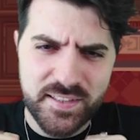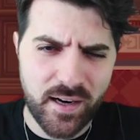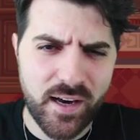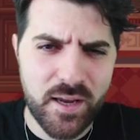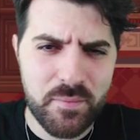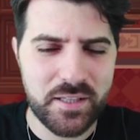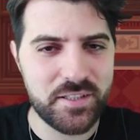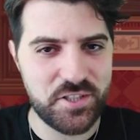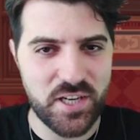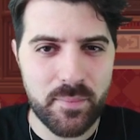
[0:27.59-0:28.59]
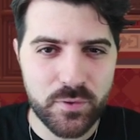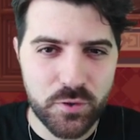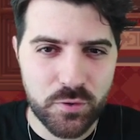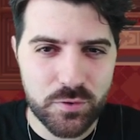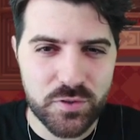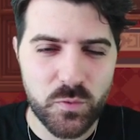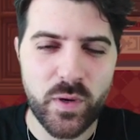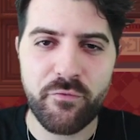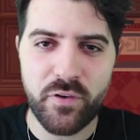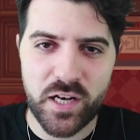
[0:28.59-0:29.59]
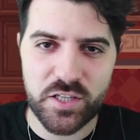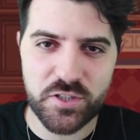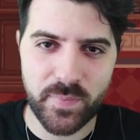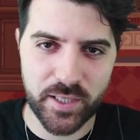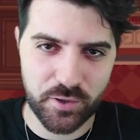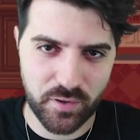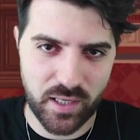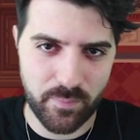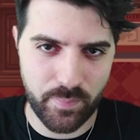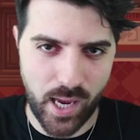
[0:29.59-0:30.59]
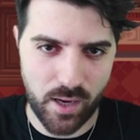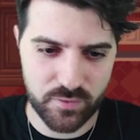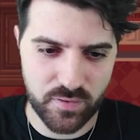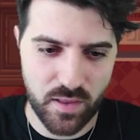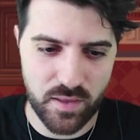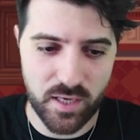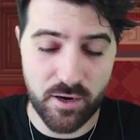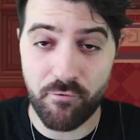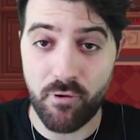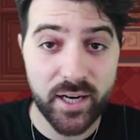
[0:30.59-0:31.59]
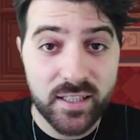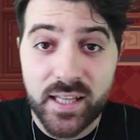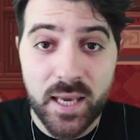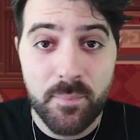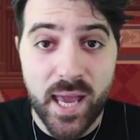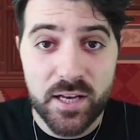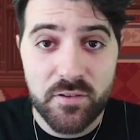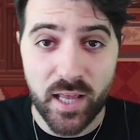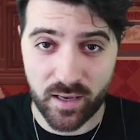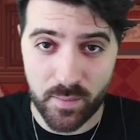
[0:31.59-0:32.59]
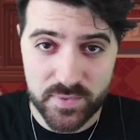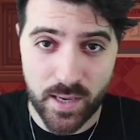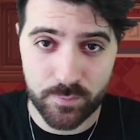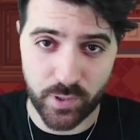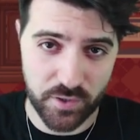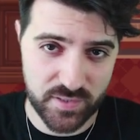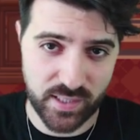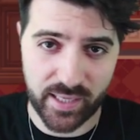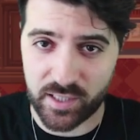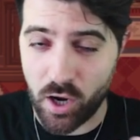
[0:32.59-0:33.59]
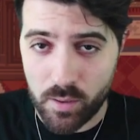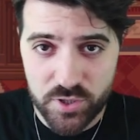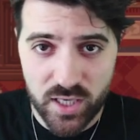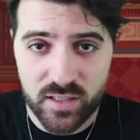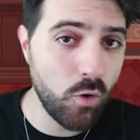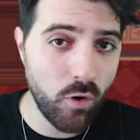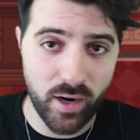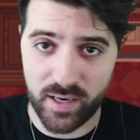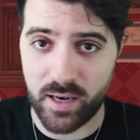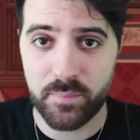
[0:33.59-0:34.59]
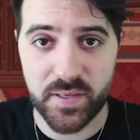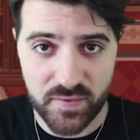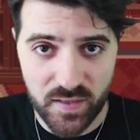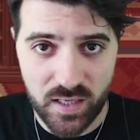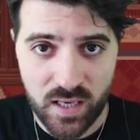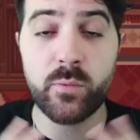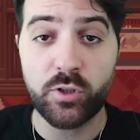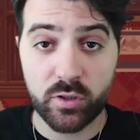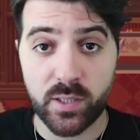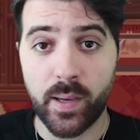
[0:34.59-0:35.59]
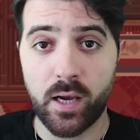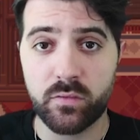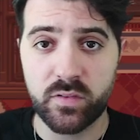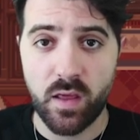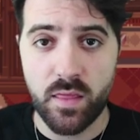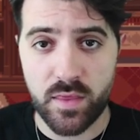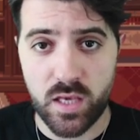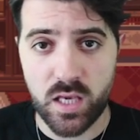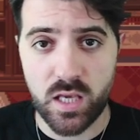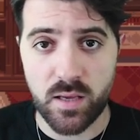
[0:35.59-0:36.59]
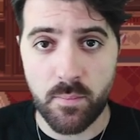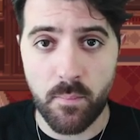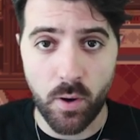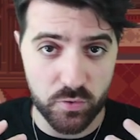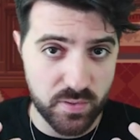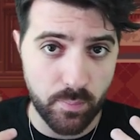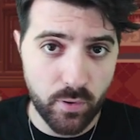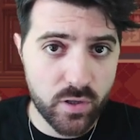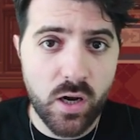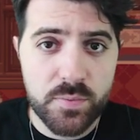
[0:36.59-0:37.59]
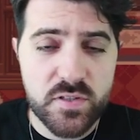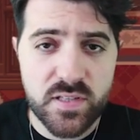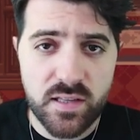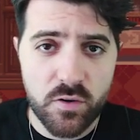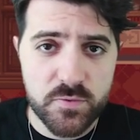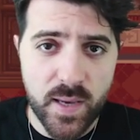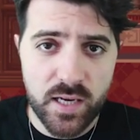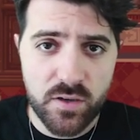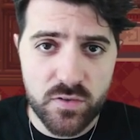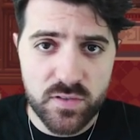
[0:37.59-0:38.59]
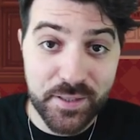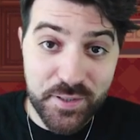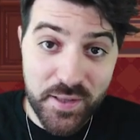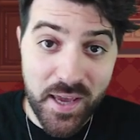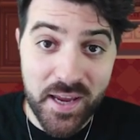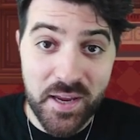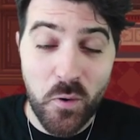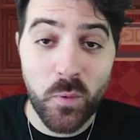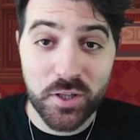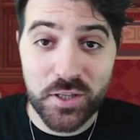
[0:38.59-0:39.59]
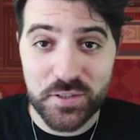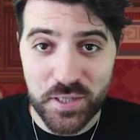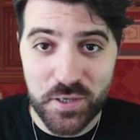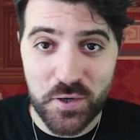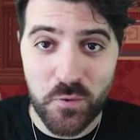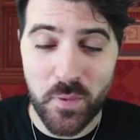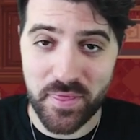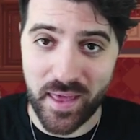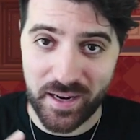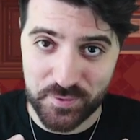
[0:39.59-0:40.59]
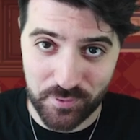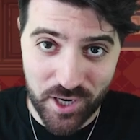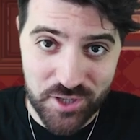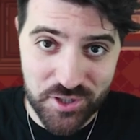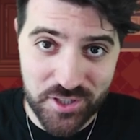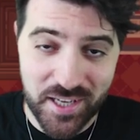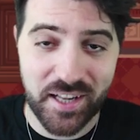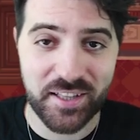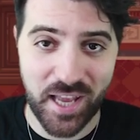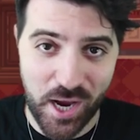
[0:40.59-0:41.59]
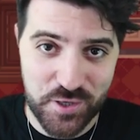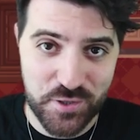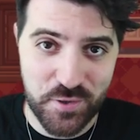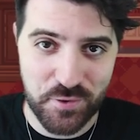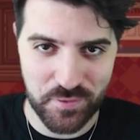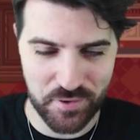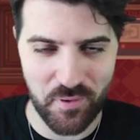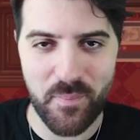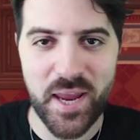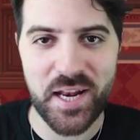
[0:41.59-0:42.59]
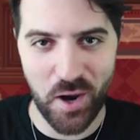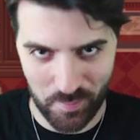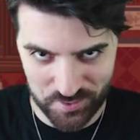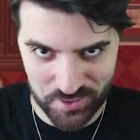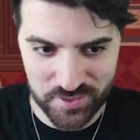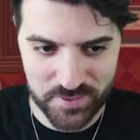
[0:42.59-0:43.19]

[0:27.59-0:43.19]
time in the GM tools, we finished by talking about the right-click menu that comes up when you select an object or an NPC, and we talked about the most important options in those menus, and today we'll continue with that exploration and I'll guide you through the remaining options.